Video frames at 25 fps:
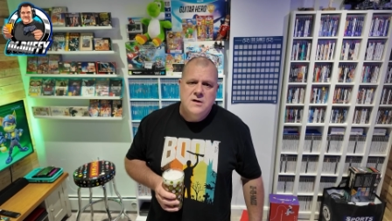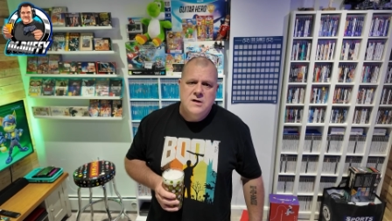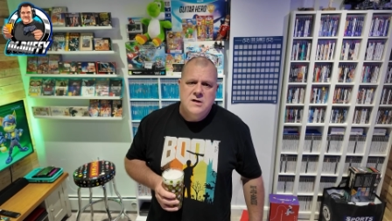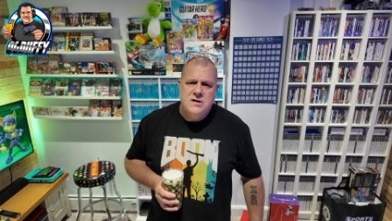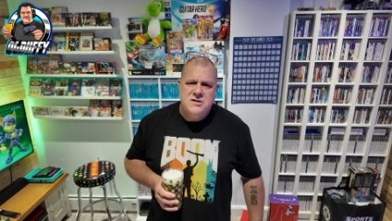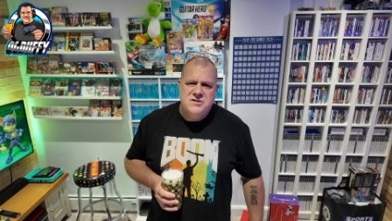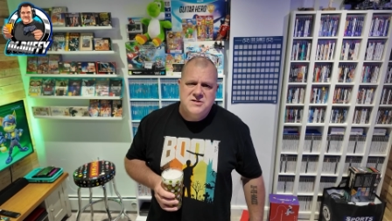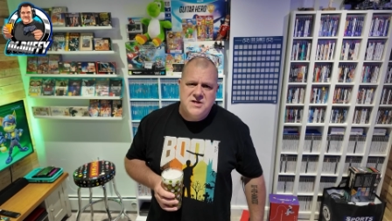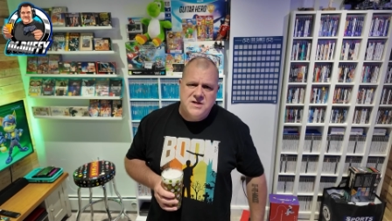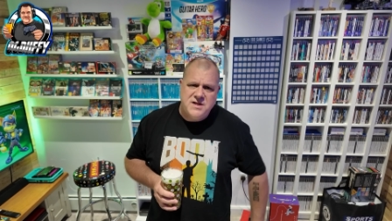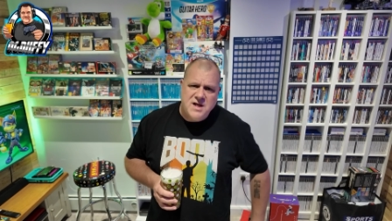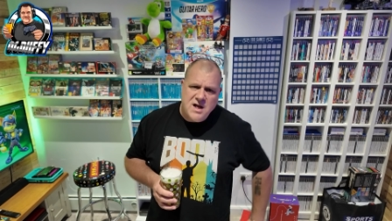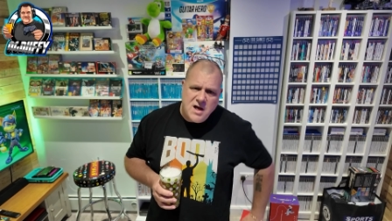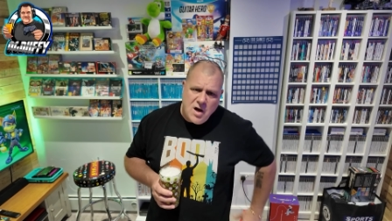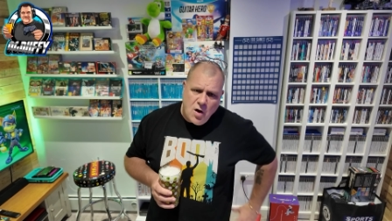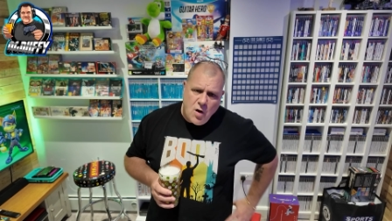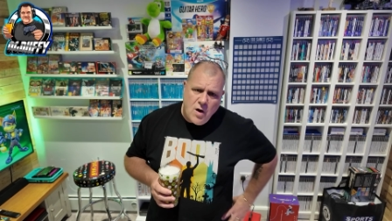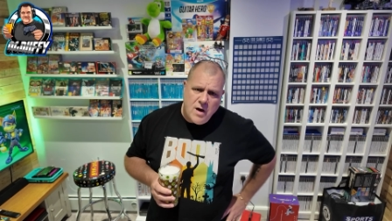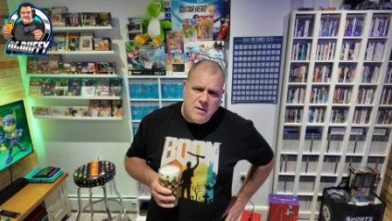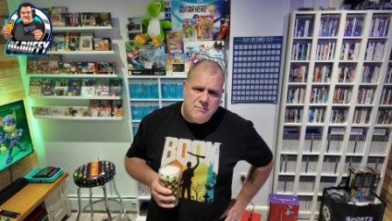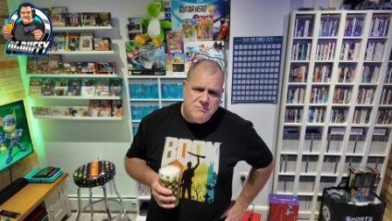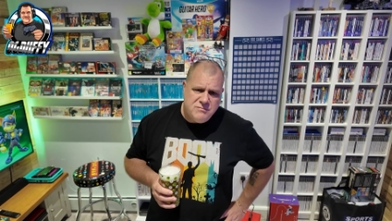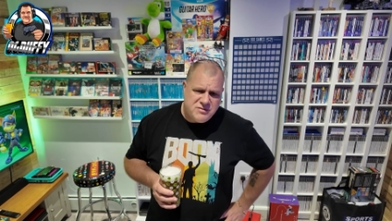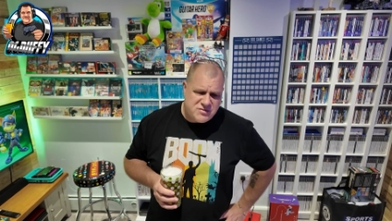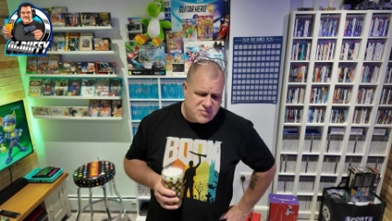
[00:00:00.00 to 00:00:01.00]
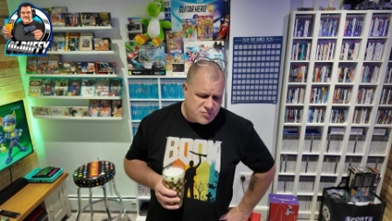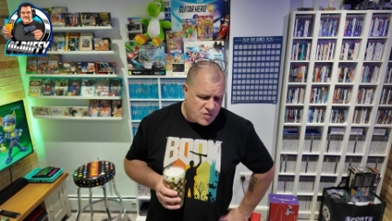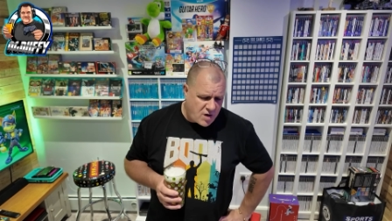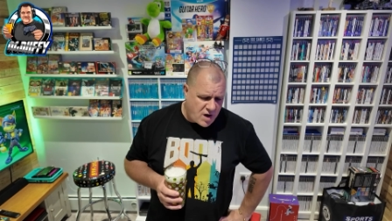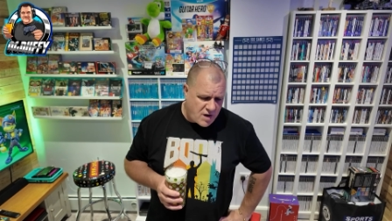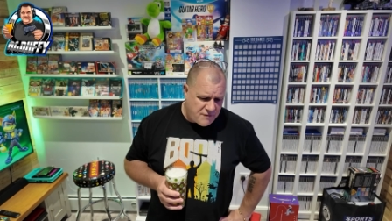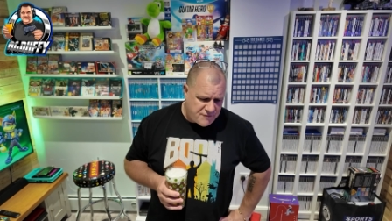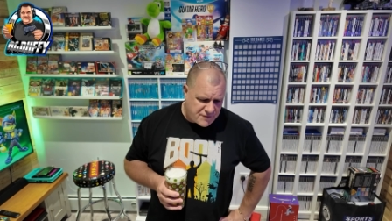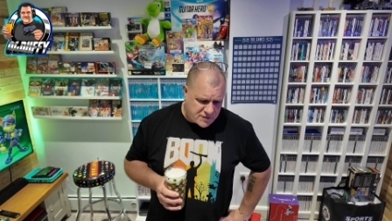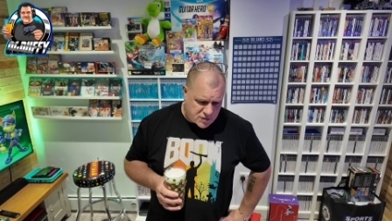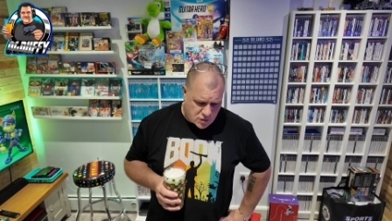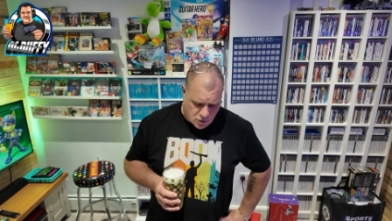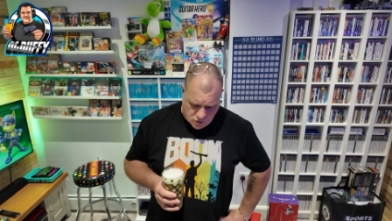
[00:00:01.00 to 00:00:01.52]
So the Line was
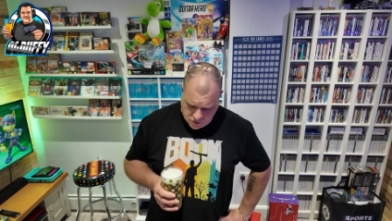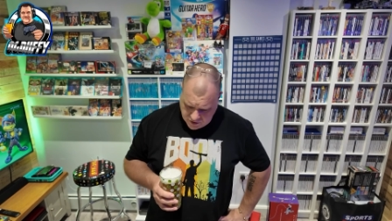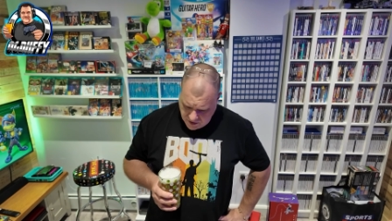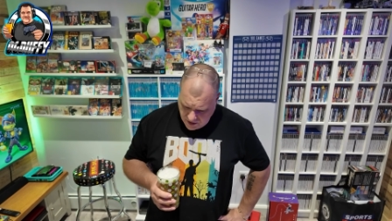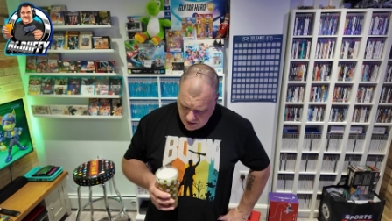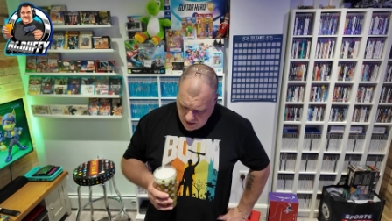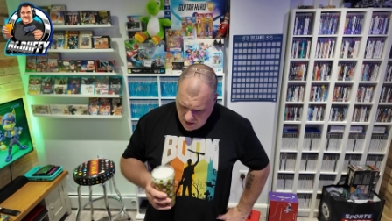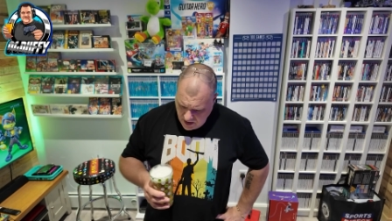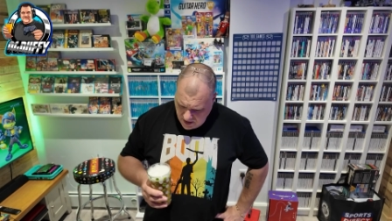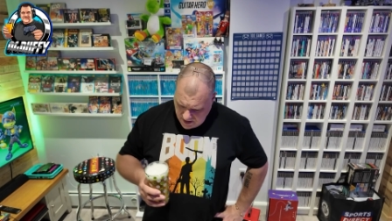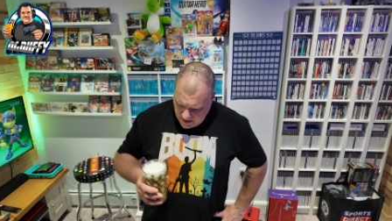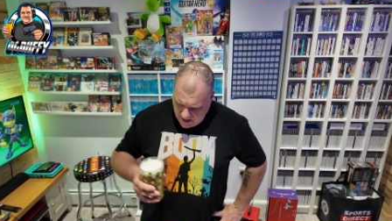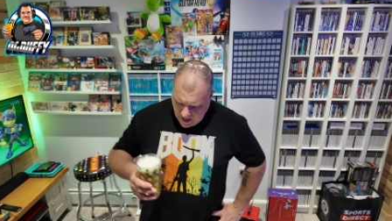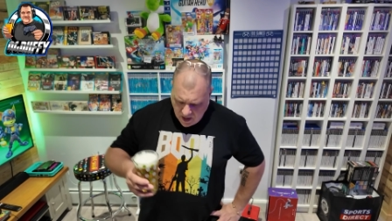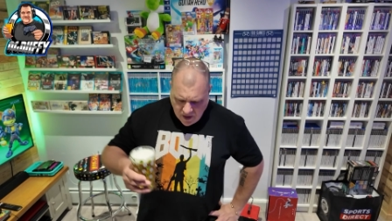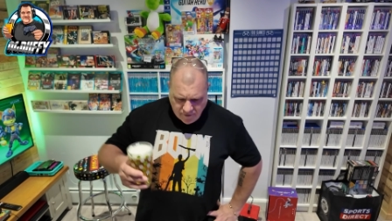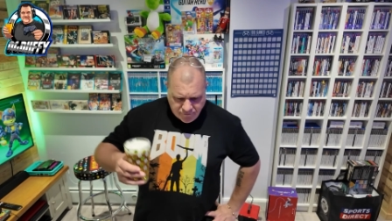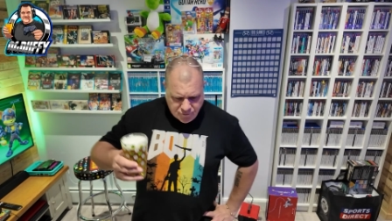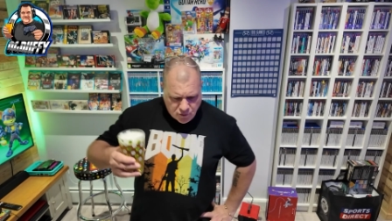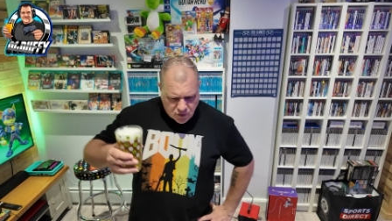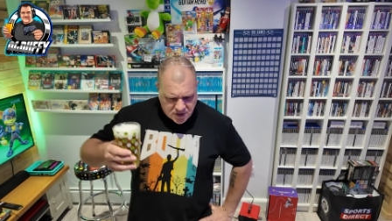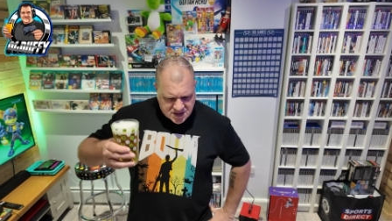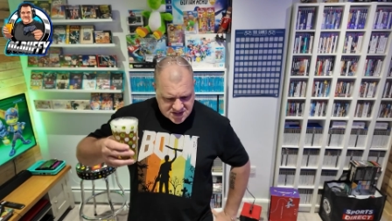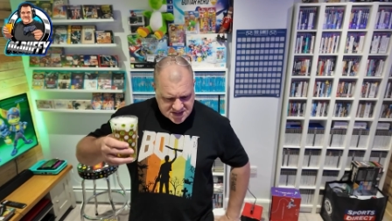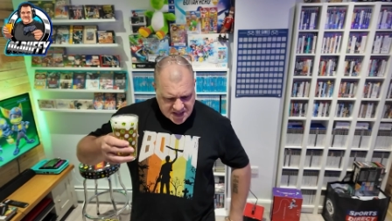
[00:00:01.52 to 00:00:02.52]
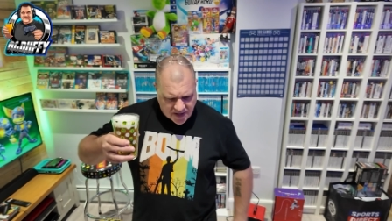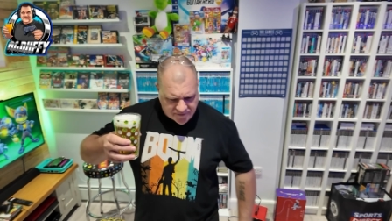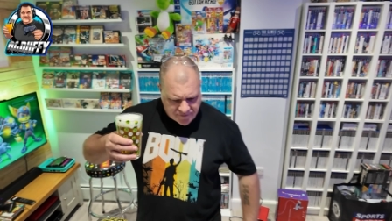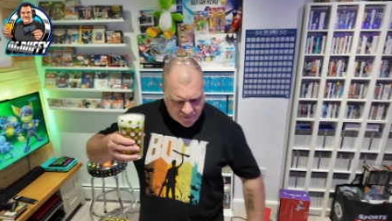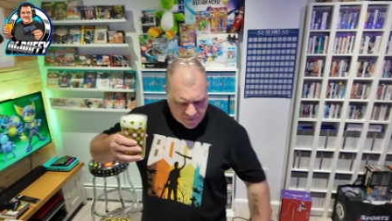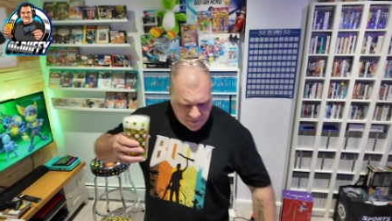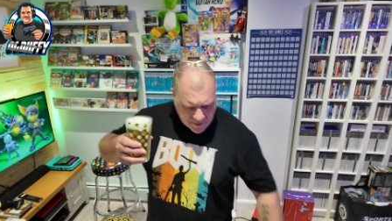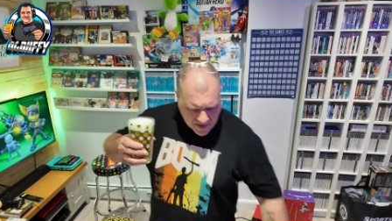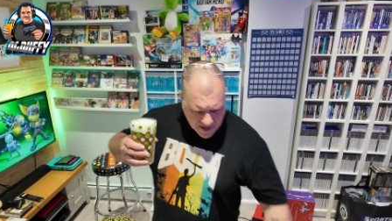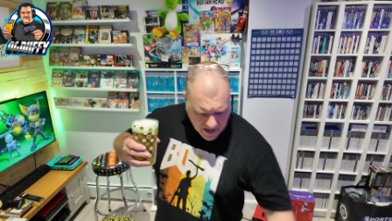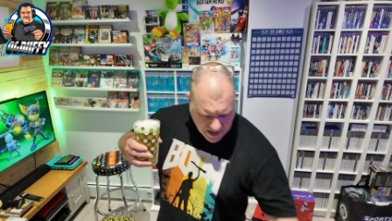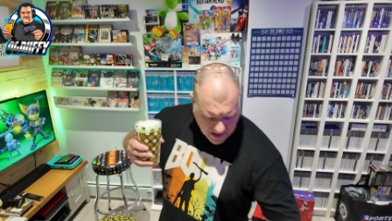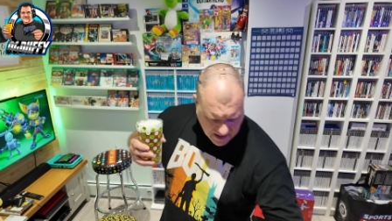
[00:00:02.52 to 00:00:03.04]
rather good. Now, I've got this other
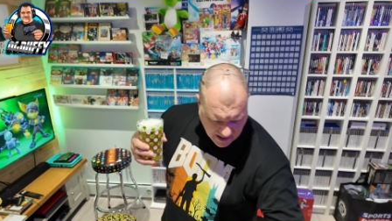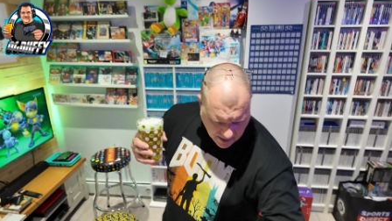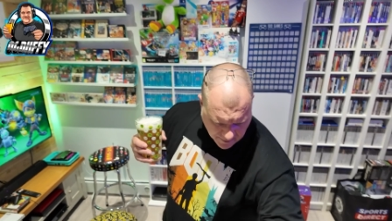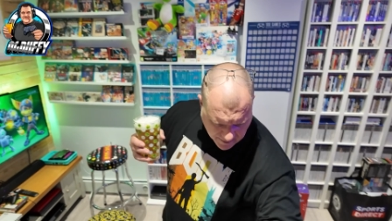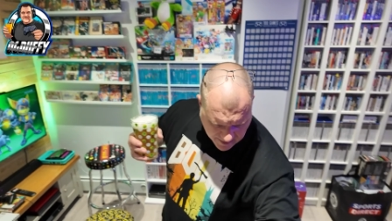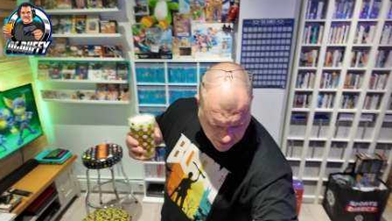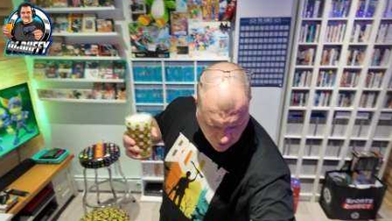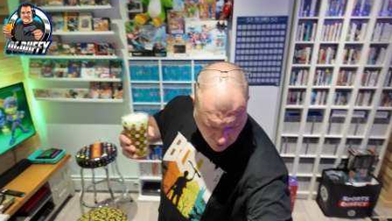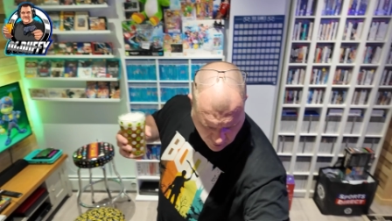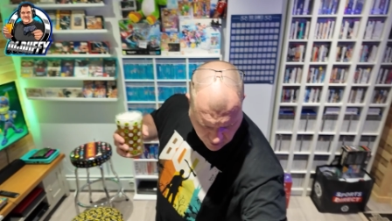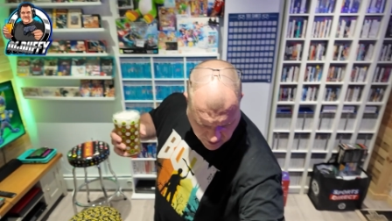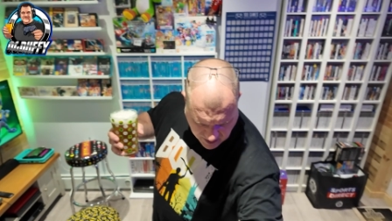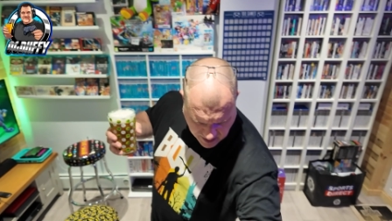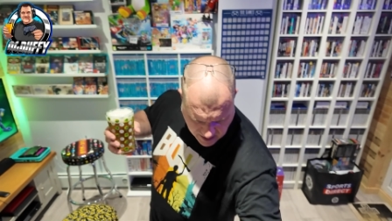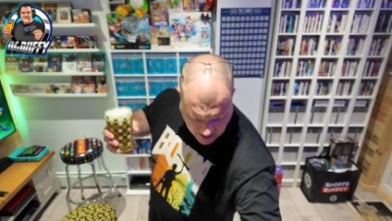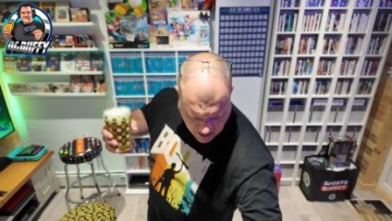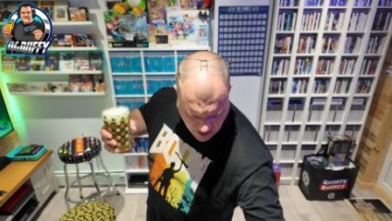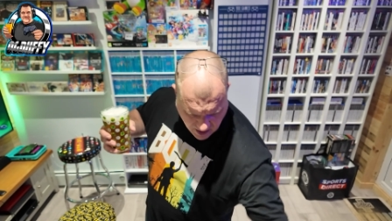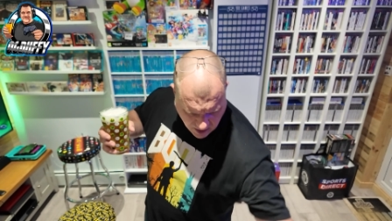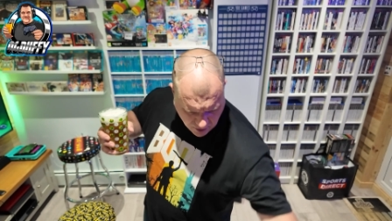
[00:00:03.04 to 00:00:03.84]
beer going on here,